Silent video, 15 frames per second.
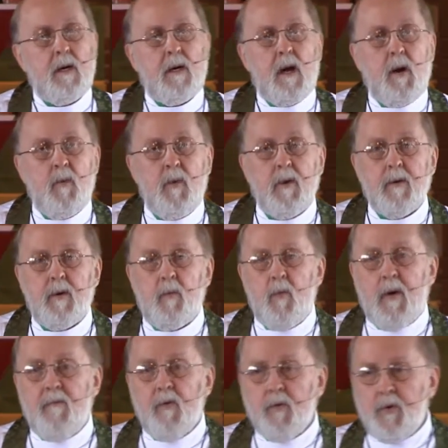are really
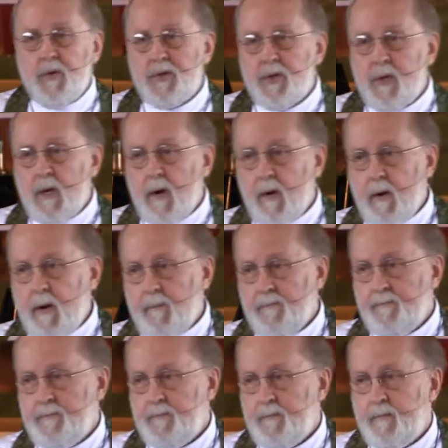revolutionary
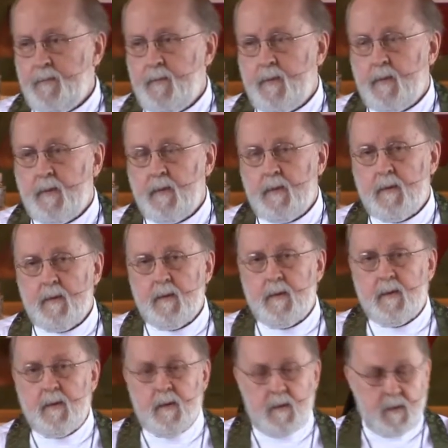
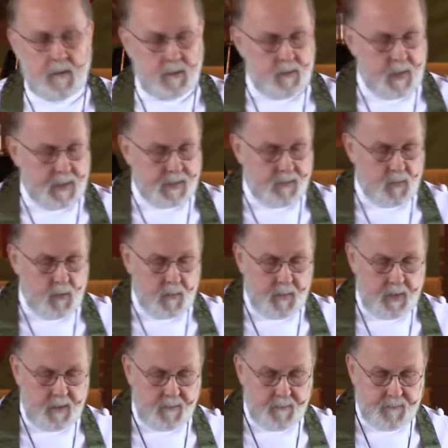and
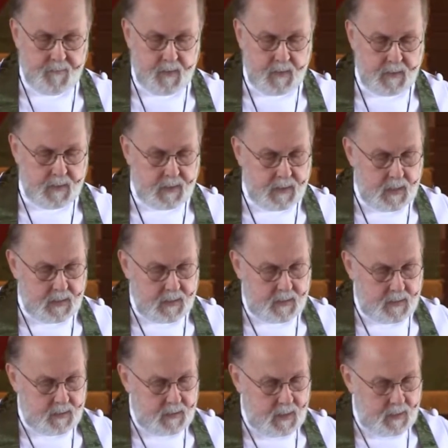transformative in the sense
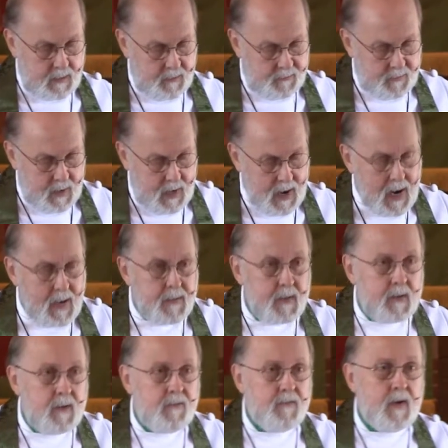that they defy the
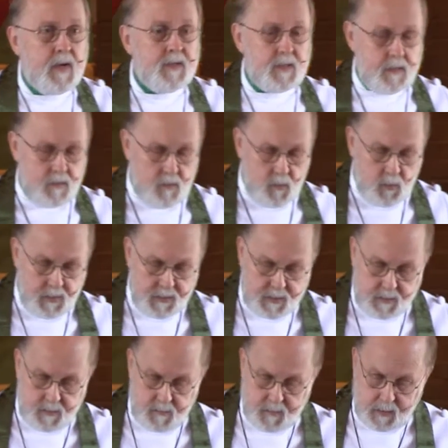conventional
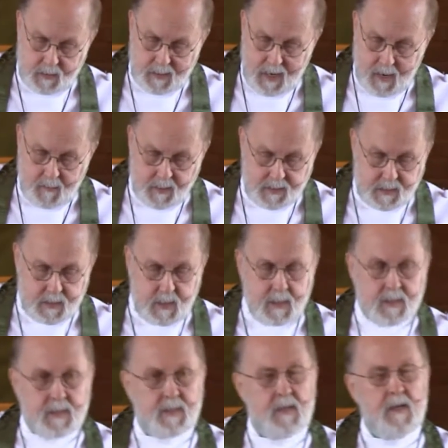wisdom and common
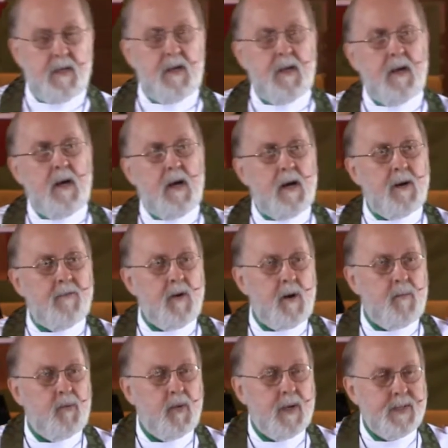sense of our
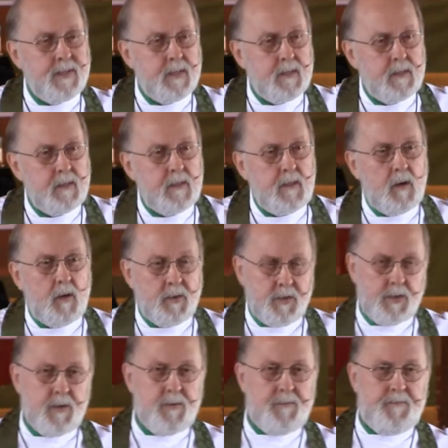present
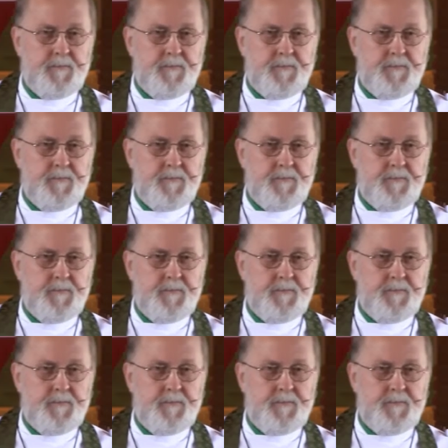culture.